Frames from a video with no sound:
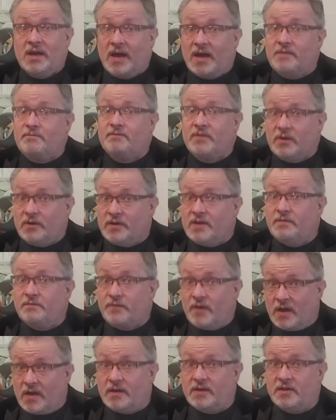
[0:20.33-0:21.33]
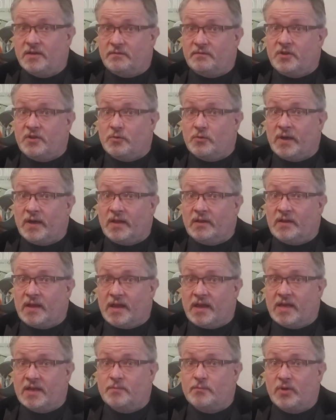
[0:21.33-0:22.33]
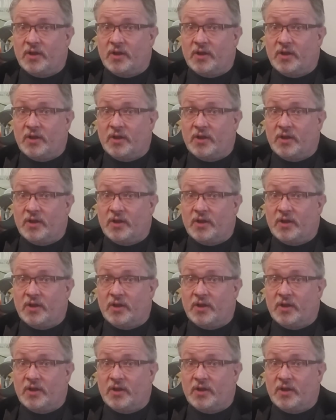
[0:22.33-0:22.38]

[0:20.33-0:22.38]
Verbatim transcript: I'm very fond of ULA,